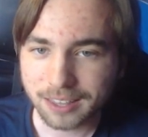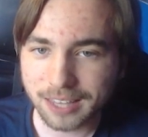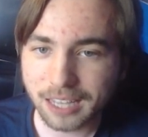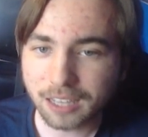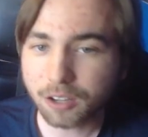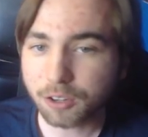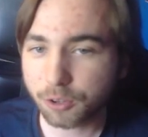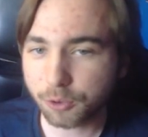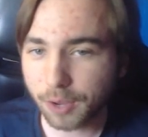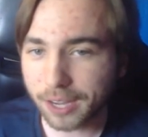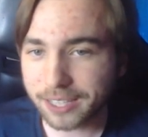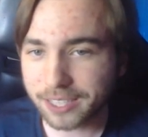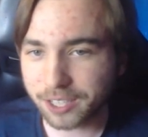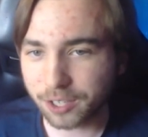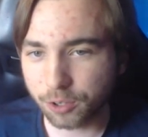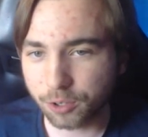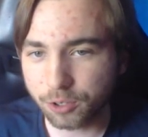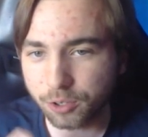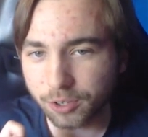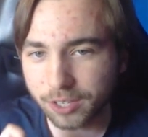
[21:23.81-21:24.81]
then on grade
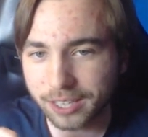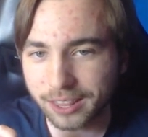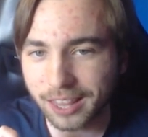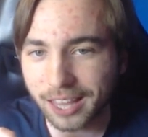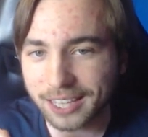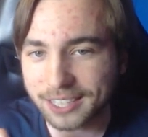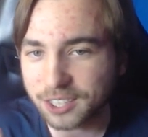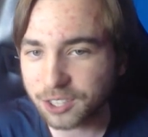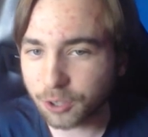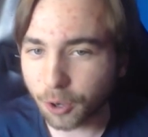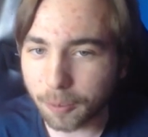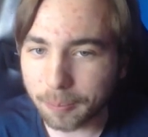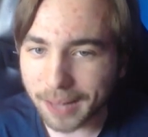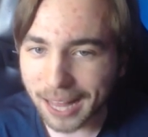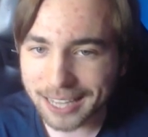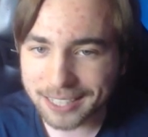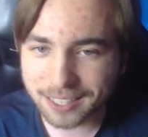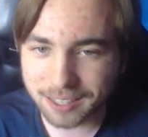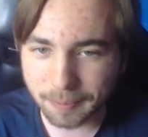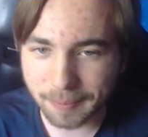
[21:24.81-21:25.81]
2 you can like soul
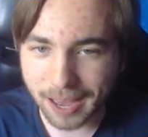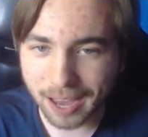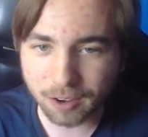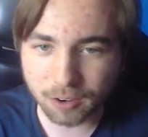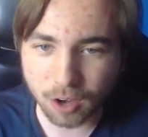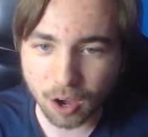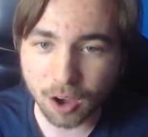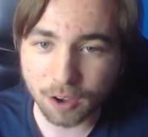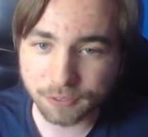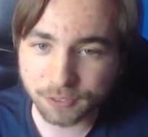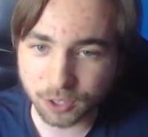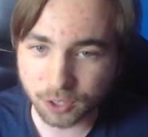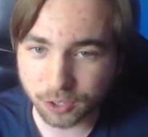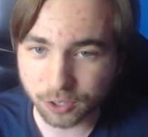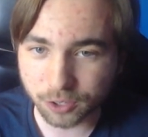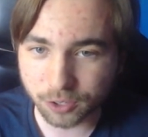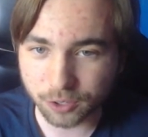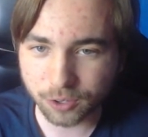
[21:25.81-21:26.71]
blast them out off your